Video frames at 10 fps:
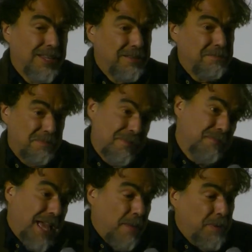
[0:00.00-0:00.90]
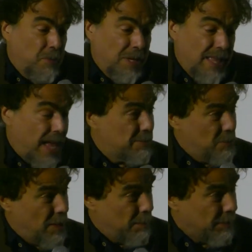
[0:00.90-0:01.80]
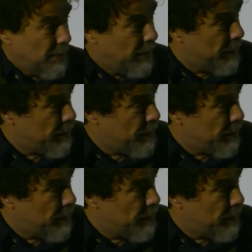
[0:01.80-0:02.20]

and happen what it has to happen.